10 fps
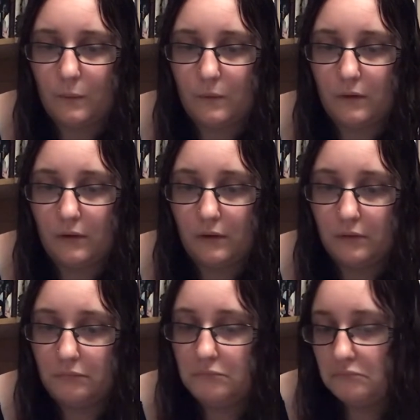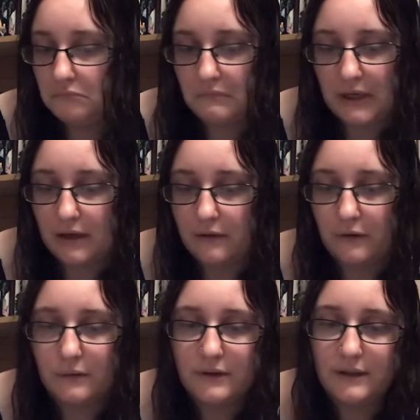or I
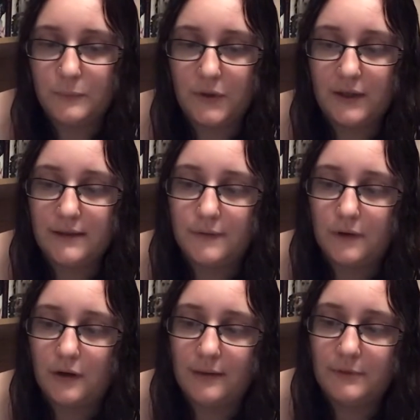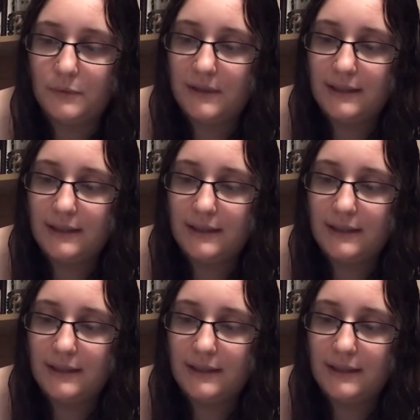don't know. This book is from